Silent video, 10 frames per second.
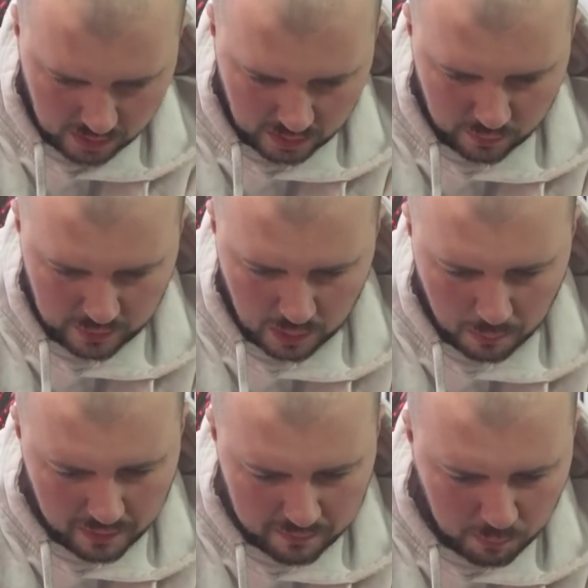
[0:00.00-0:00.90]
I don't really know
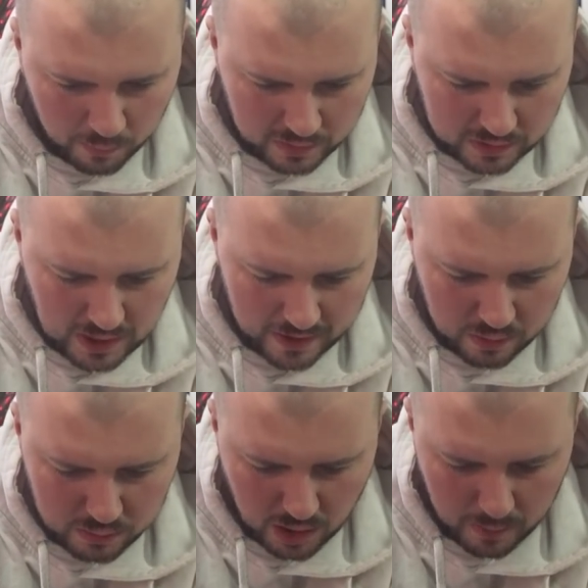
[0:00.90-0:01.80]
what the
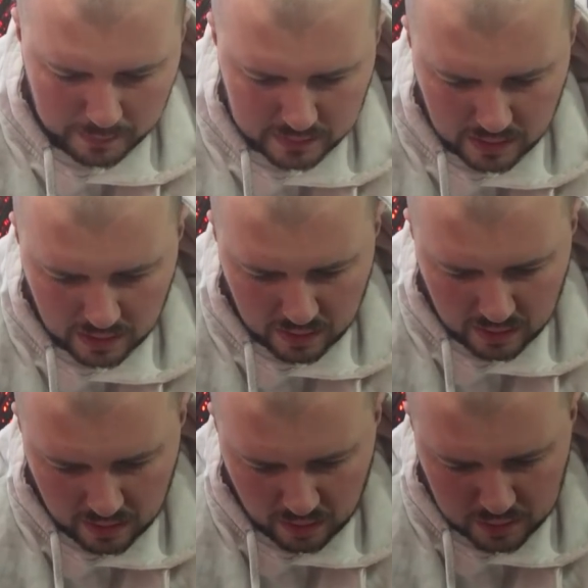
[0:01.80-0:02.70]
technical term is.
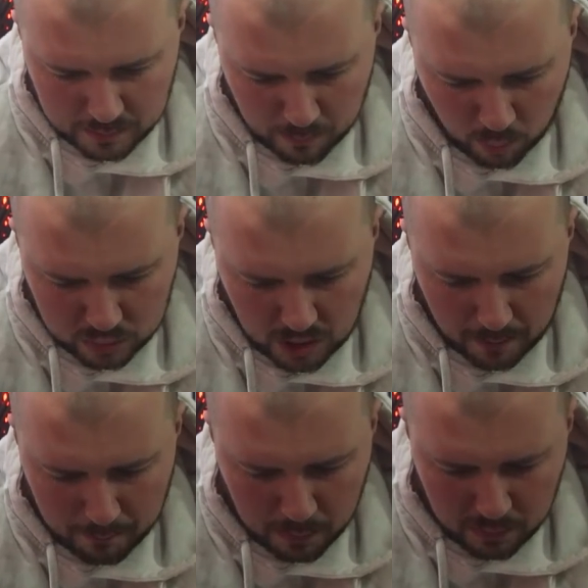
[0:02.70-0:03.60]
Looks a bit more
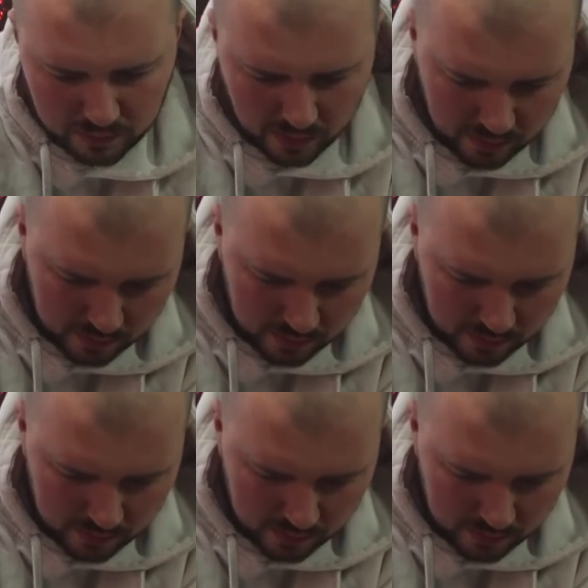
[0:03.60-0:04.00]
tumbled.